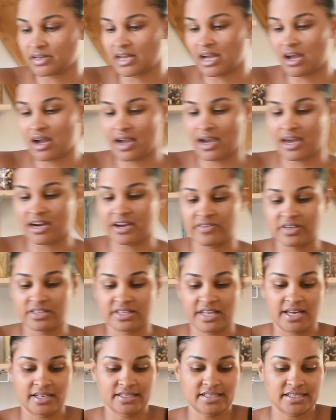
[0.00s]
now I got
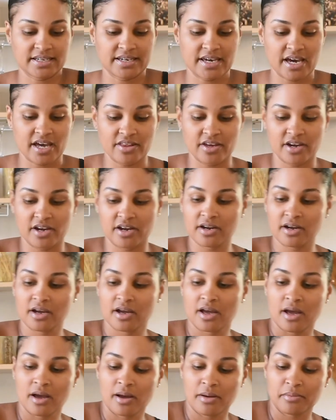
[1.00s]
everything together.
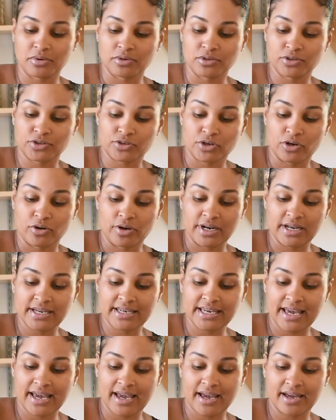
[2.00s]
Gonna throw in a
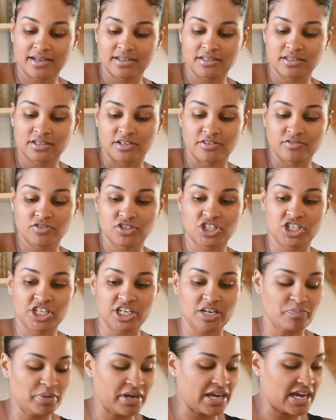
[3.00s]
can of
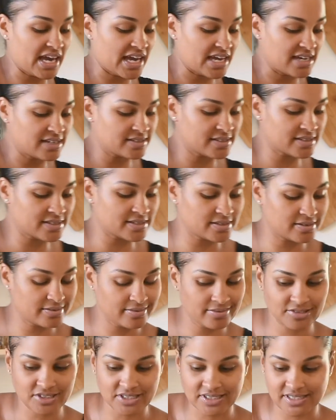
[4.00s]
chickpeas,
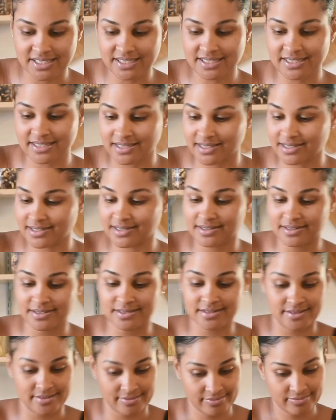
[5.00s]
because this
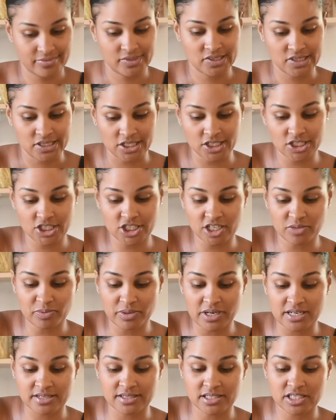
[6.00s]
is a
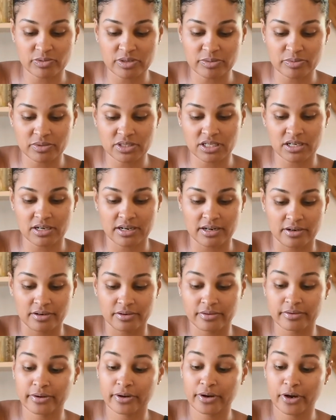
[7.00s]
chickpea and sweet
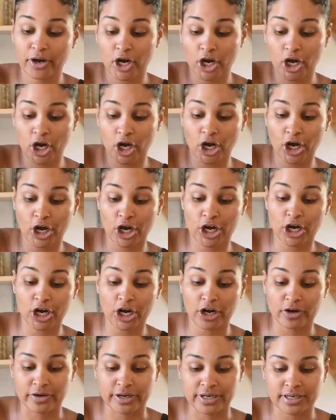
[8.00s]
potato
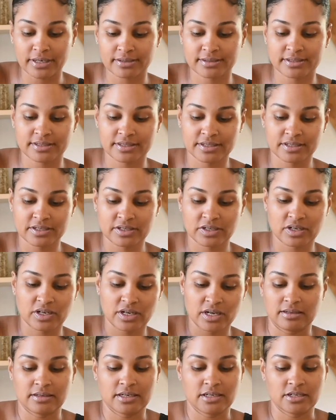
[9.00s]
curry.
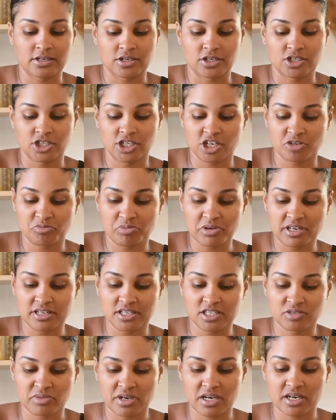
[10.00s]
Let the
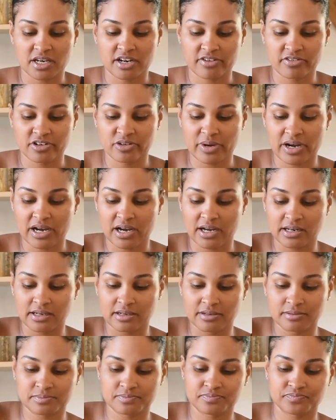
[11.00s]
chickpeas meet
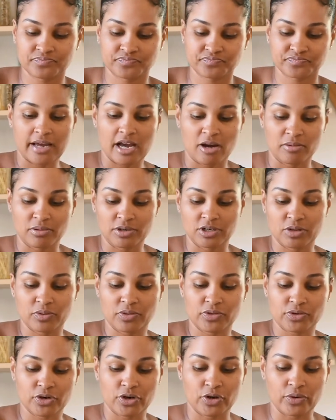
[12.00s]
everybody. Now I'm gonna
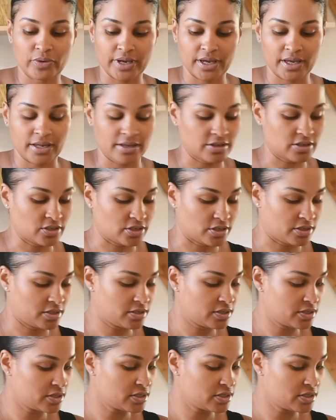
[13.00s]
throw in the